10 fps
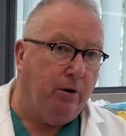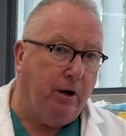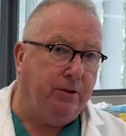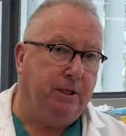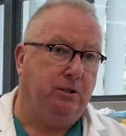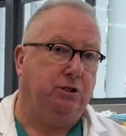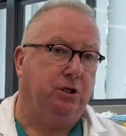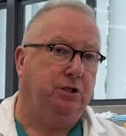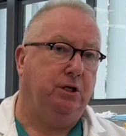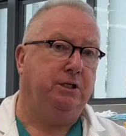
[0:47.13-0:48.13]
I think
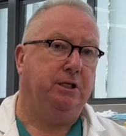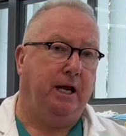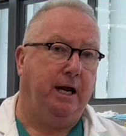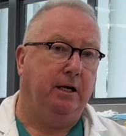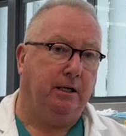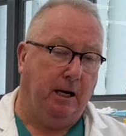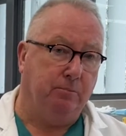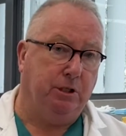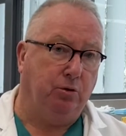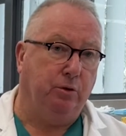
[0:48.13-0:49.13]
the CT scan
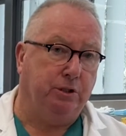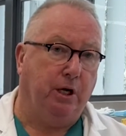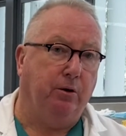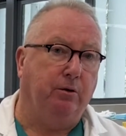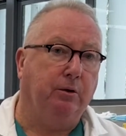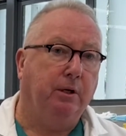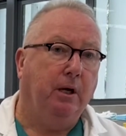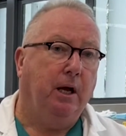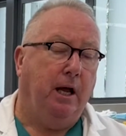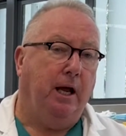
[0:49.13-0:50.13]
comes into its own.
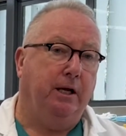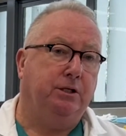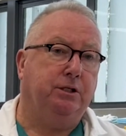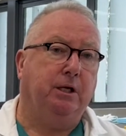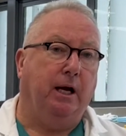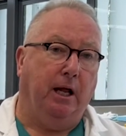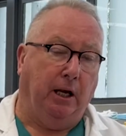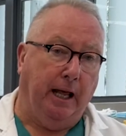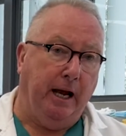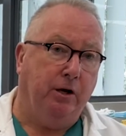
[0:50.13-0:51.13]
It's
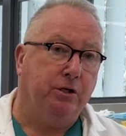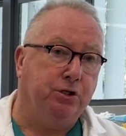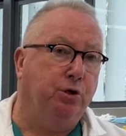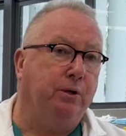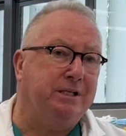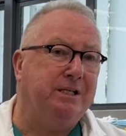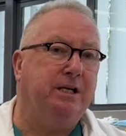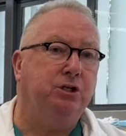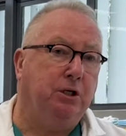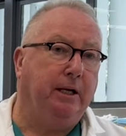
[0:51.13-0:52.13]
allowed us to
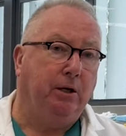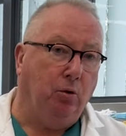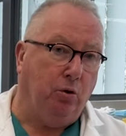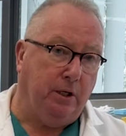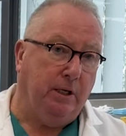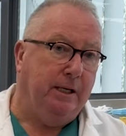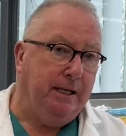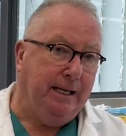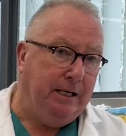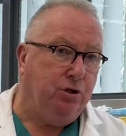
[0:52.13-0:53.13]
essentially look
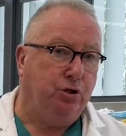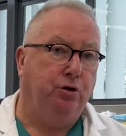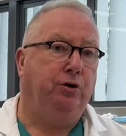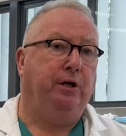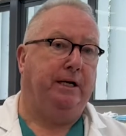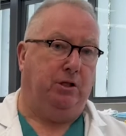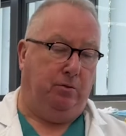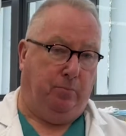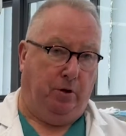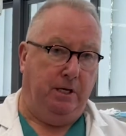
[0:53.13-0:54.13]
internally at the
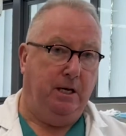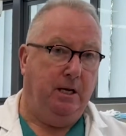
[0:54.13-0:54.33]
body,